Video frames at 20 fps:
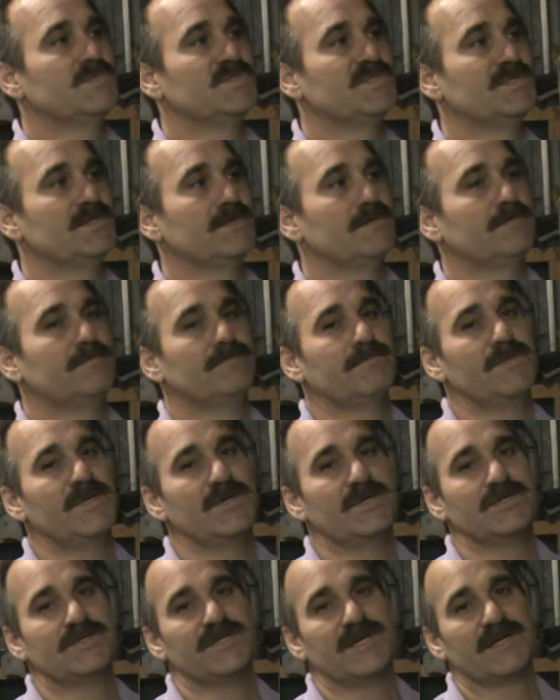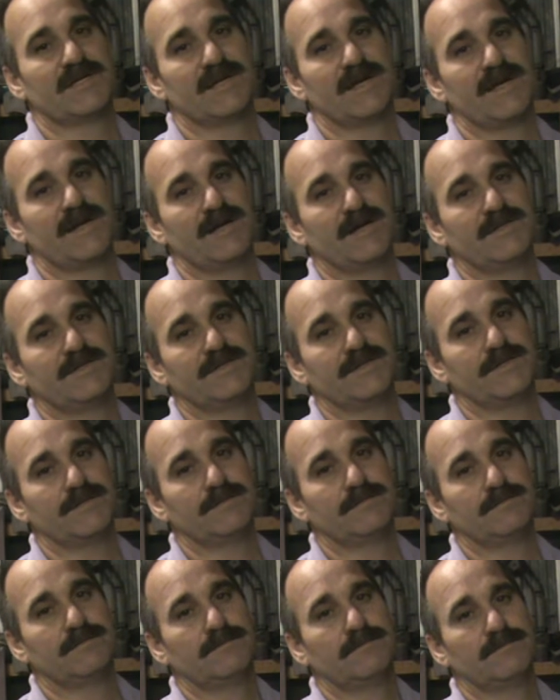So you can check that out too.
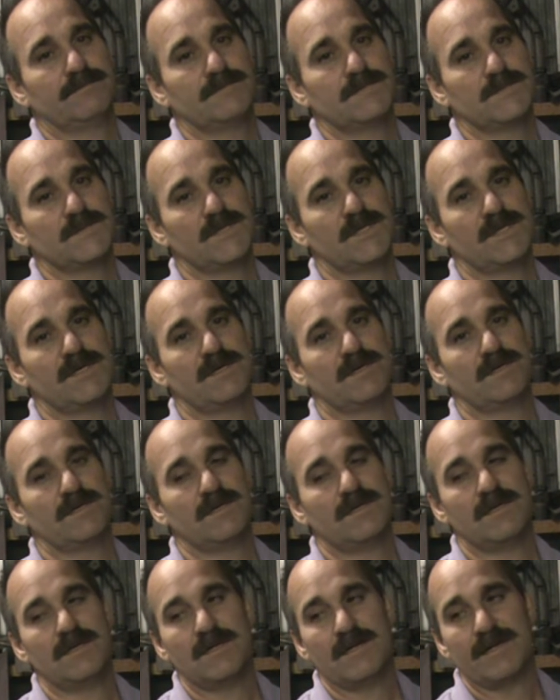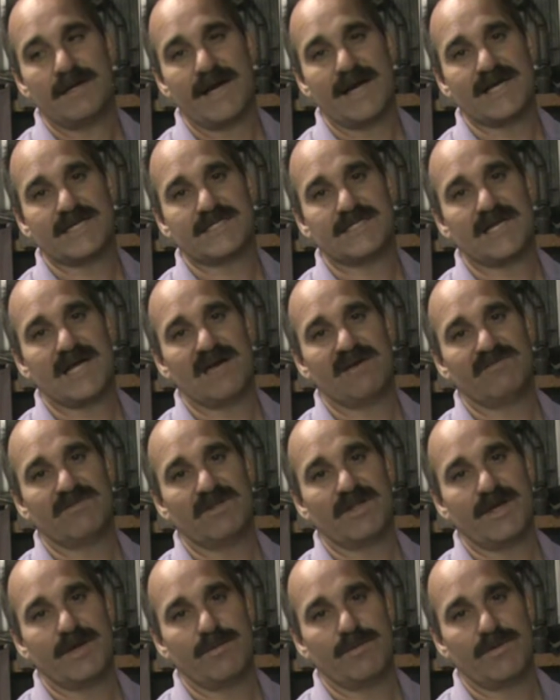has to have a
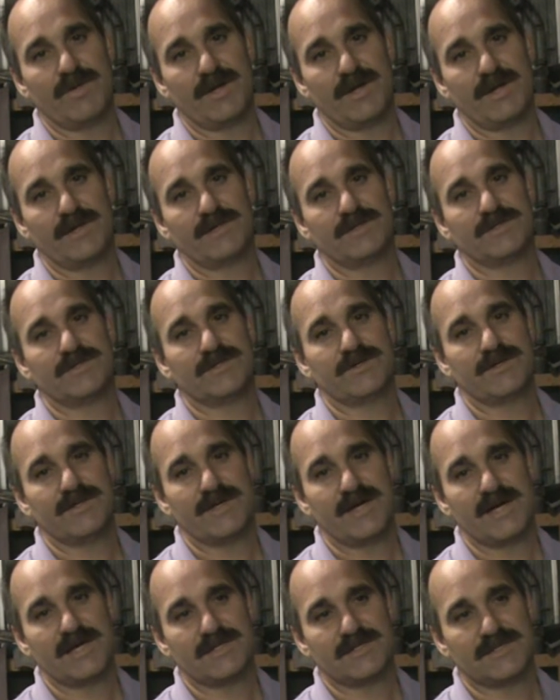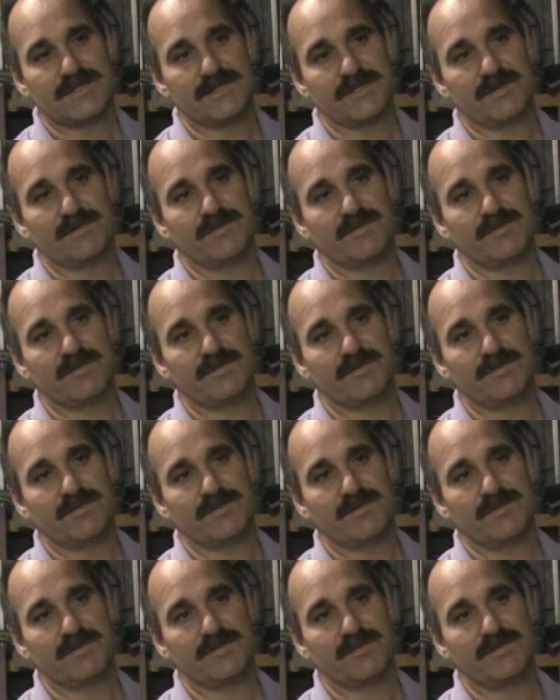label on it, so it has the